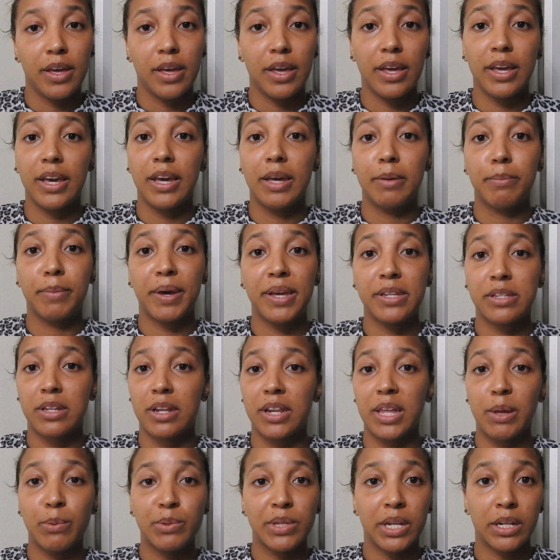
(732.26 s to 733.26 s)
and
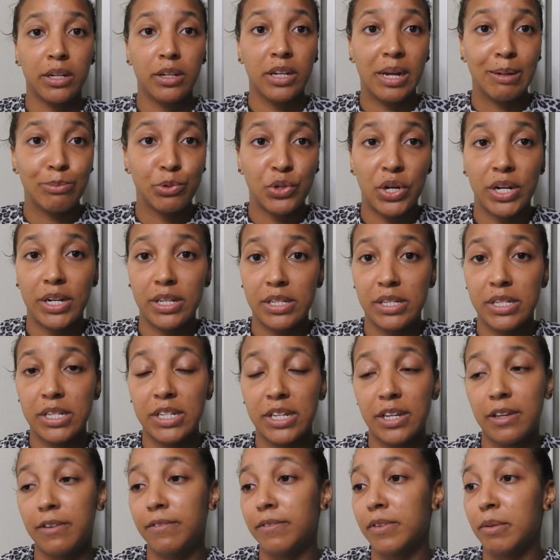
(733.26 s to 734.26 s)
basically he was like, look, I'm trying to
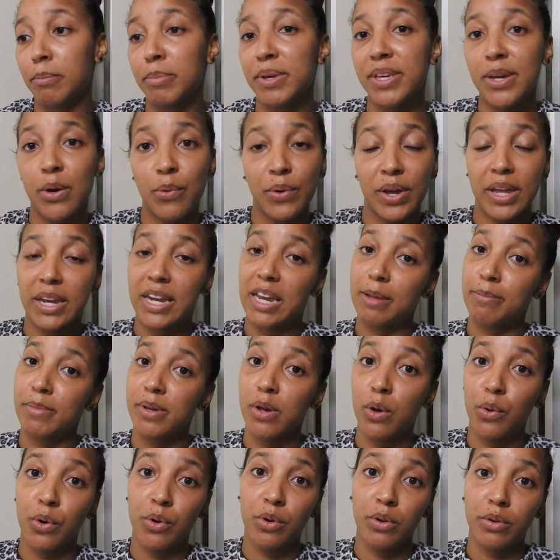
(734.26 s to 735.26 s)
see if the PO can let me
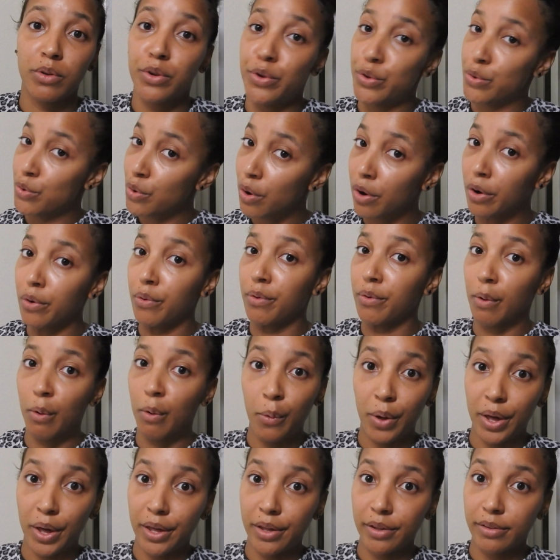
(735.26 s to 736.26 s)
go to New York real
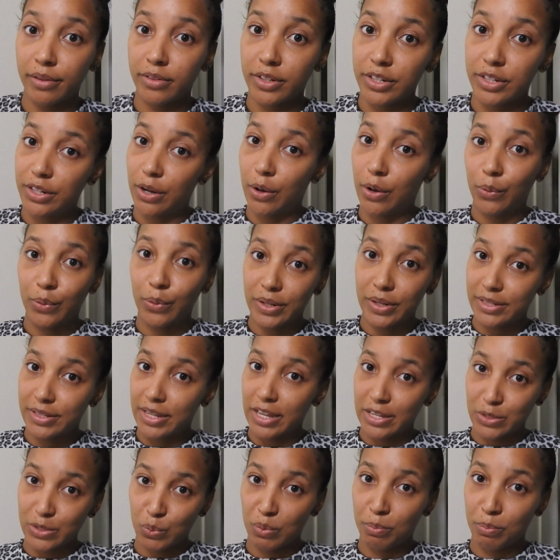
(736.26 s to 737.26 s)
quick, because
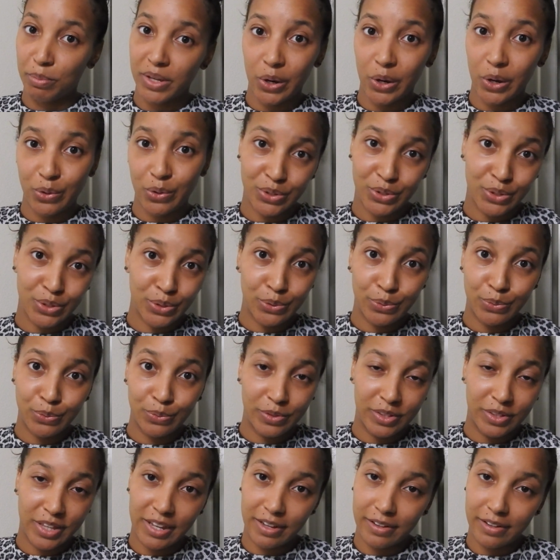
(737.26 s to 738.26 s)
that's what POs do.
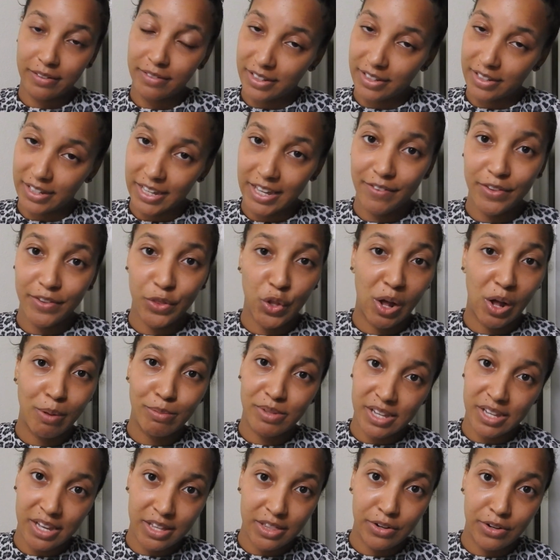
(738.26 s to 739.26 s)
Even though
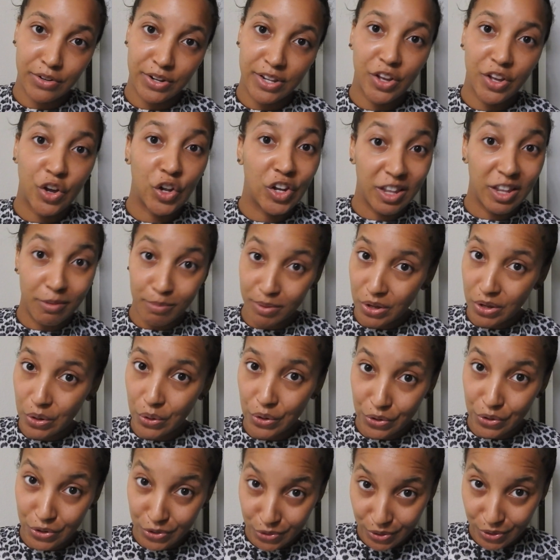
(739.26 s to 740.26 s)
I'm tethered, he gonna let me go
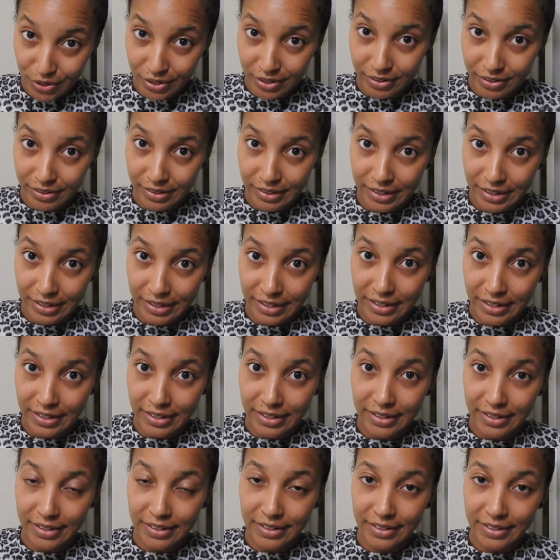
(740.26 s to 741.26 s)
to New York
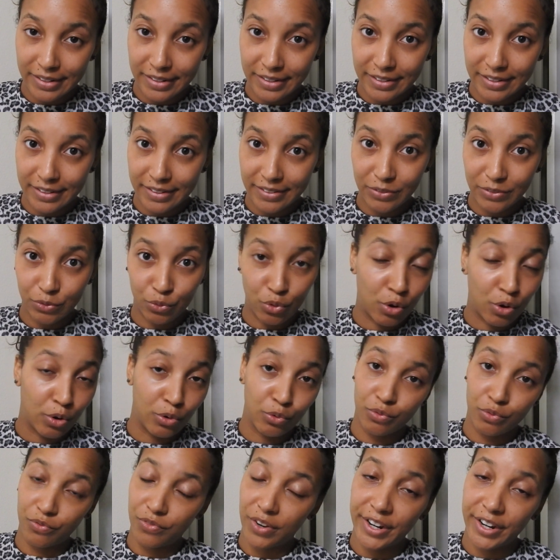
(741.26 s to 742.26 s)

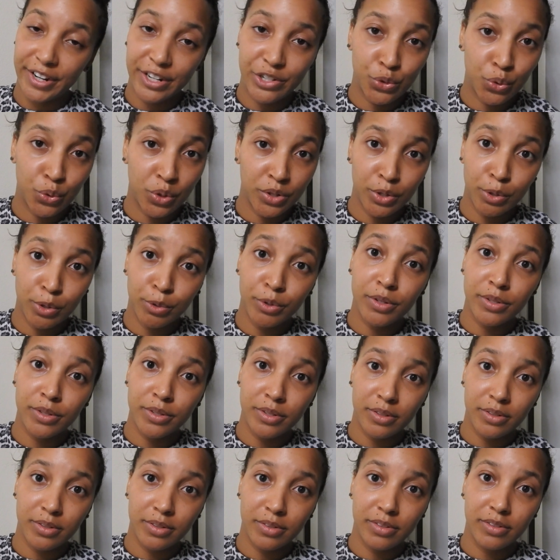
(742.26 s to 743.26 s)
on very short
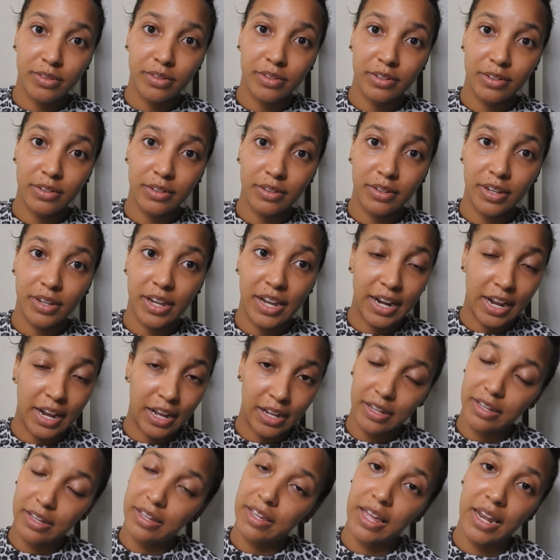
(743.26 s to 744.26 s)
notice.
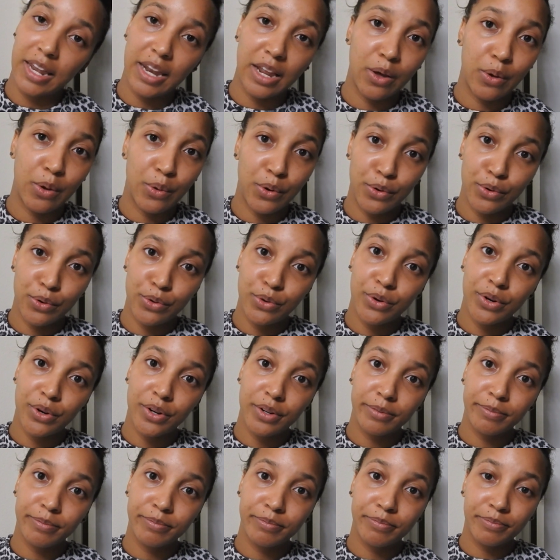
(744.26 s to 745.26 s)
Can I go to New
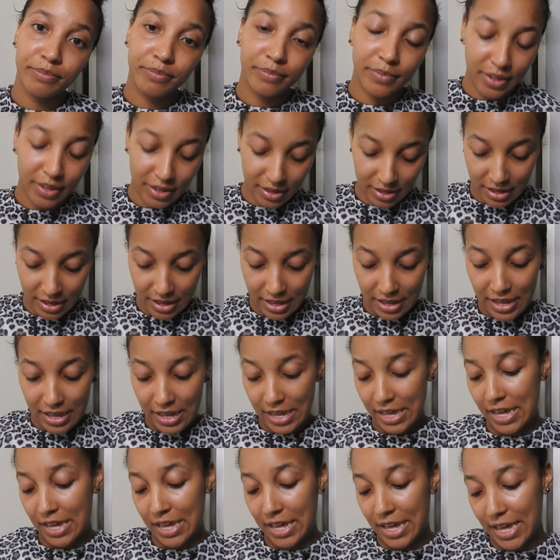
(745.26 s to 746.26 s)
York?
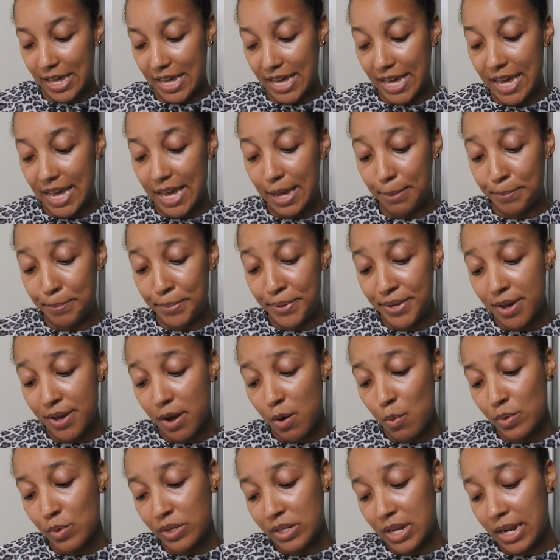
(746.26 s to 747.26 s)
And
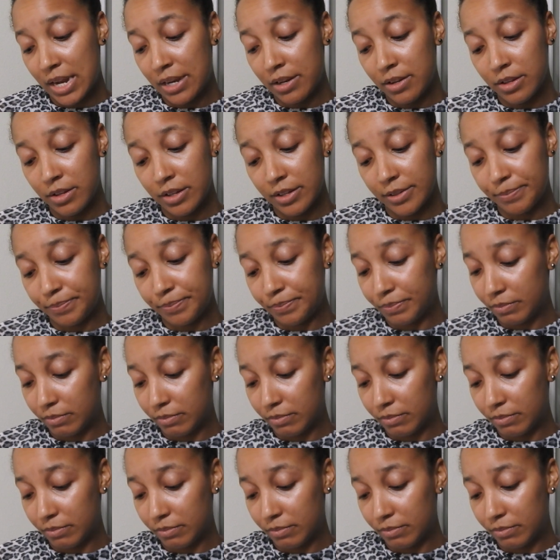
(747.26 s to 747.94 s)
PO was like, look,